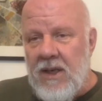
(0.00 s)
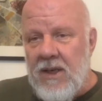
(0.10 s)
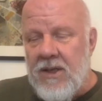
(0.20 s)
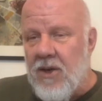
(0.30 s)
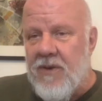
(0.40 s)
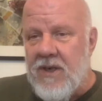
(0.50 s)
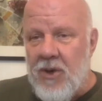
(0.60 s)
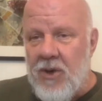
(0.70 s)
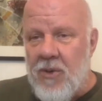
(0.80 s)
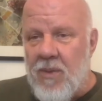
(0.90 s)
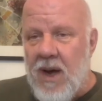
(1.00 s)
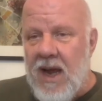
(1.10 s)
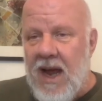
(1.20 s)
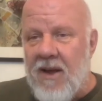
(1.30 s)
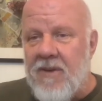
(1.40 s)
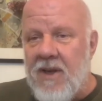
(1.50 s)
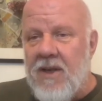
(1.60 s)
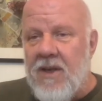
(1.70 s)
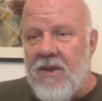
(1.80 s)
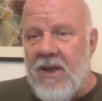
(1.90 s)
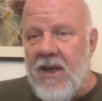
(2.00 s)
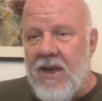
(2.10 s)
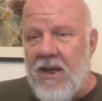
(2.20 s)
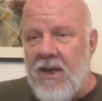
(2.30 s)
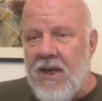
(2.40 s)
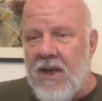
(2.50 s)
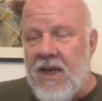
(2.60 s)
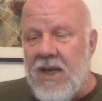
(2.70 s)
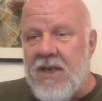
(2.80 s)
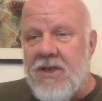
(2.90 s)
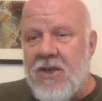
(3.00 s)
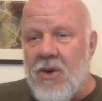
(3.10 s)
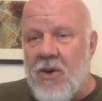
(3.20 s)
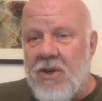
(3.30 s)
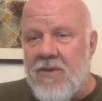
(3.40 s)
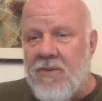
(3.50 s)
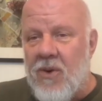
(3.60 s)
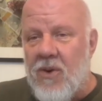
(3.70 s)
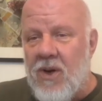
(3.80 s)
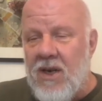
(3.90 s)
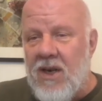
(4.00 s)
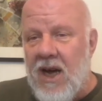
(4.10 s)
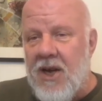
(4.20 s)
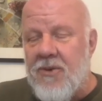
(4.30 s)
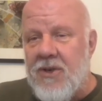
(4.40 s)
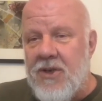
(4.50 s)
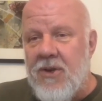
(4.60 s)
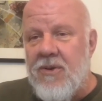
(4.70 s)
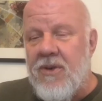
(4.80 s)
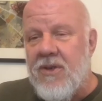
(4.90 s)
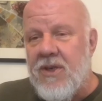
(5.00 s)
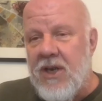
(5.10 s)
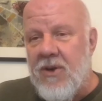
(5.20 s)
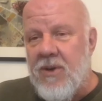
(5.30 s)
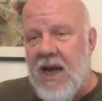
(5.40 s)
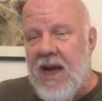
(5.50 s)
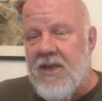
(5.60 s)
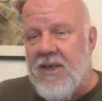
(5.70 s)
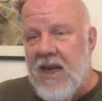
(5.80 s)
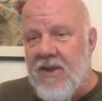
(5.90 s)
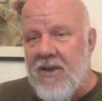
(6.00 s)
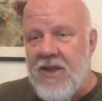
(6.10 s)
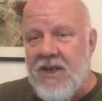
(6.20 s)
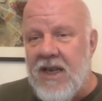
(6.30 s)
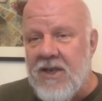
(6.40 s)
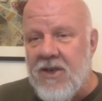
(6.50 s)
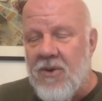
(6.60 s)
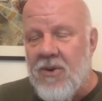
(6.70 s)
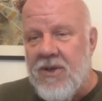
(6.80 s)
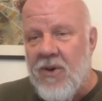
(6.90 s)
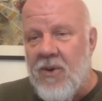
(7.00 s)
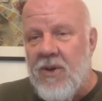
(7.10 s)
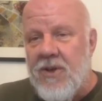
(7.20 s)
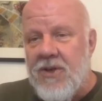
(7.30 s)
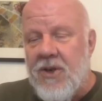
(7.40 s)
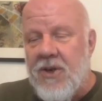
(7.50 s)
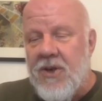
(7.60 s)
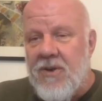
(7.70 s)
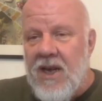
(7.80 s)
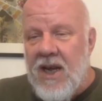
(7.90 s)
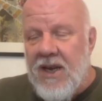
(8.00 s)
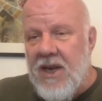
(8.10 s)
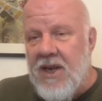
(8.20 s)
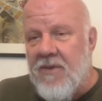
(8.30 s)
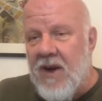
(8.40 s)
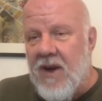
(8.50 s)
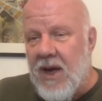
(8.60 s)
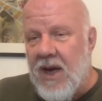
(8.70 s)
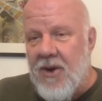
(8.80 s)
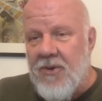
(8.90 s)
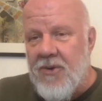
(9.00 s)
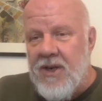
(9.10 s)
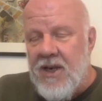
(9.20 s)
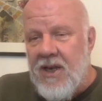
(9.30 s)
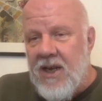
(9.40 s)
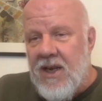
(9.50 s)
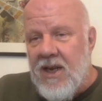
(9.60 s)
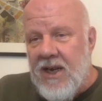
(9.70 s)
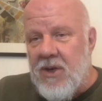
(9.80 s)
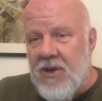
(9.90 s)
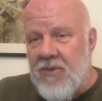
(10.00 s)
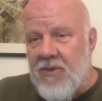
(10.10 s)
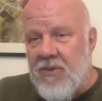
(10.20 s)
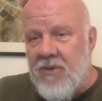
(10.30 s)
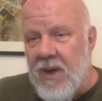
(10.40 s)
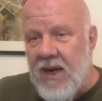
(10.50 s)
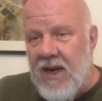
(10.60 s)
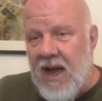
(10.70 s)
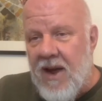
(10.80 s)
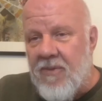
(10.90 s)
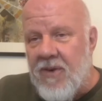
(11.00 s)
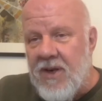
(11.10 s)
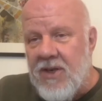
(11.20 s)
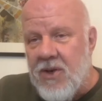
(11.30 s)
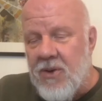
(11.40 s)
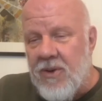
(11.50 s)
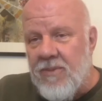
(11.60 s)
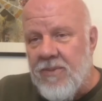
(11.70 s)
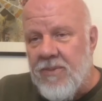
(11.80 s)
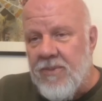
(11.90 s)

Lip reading: So, for example, you might have the test scores for 100 students. So you would add together the test scores for all the students and then divide by 100, and that would give you the mean average score.